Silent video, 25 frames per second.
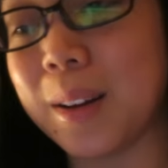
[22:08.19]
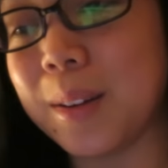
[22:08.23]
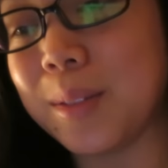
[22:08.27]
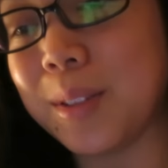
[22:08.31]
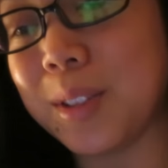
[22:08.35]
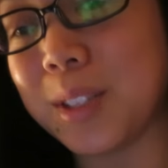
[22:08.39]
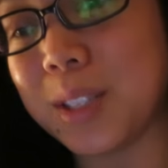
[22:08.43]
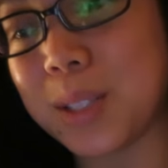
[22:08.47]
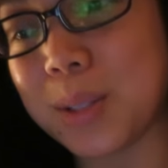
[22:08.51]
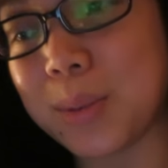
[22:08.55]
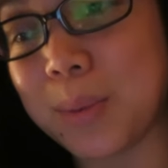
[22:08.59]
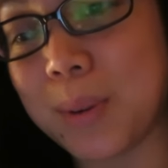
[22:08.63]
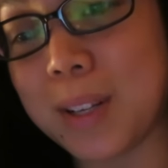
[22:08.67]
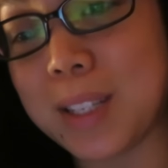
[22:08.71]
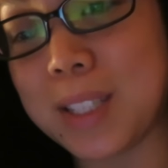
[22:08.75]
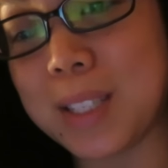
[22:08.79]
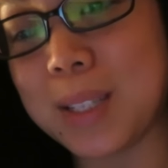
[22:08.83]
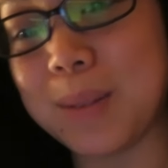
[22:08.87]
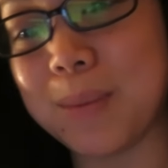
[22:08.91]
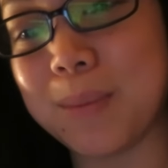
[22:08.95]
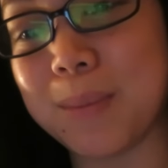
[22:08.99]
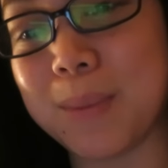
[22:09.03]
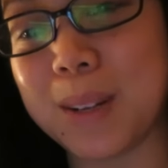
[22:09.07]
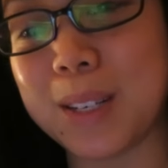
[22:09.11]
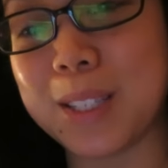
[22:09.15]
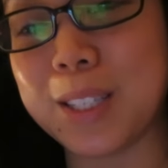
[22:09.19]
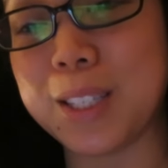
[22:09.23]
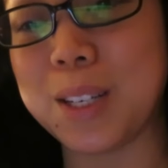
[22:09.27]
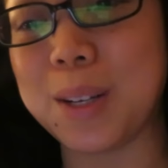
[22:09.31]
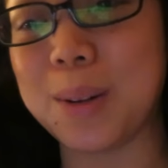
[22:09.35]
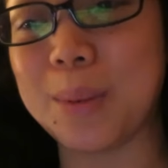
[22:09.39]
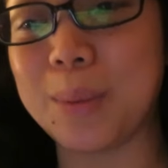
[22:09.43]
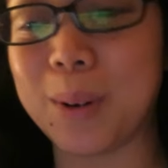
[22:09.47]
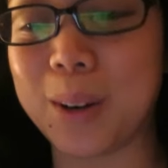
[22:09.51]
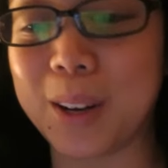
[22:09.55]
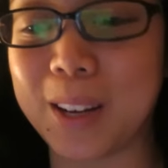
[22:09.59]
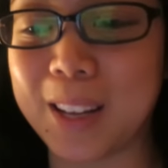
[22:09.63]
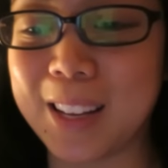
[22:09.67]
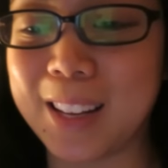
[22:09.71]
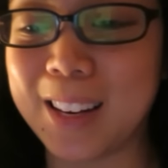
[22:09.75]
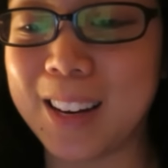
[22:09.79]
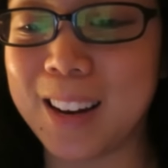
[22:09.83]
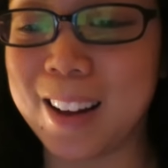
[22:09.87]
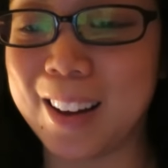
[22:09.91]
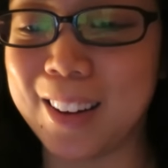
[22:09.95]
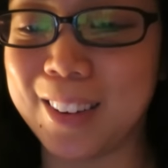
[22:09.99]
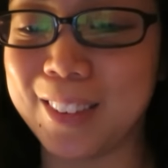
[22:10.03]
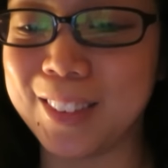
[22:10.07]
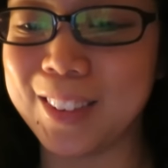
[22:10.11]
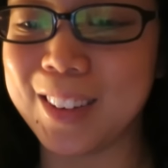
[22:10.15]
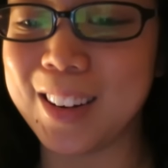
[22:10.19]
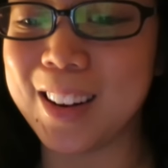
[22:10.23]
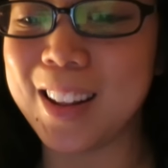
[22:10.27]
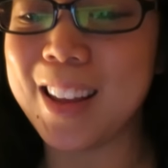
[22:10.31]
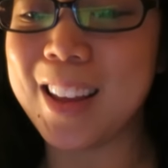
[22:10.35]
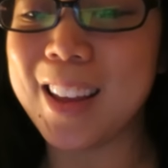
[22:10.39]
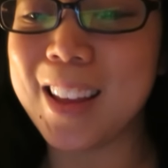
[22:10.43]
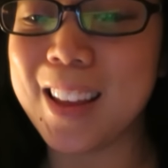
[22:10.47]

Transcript: I was just watching Benji working out.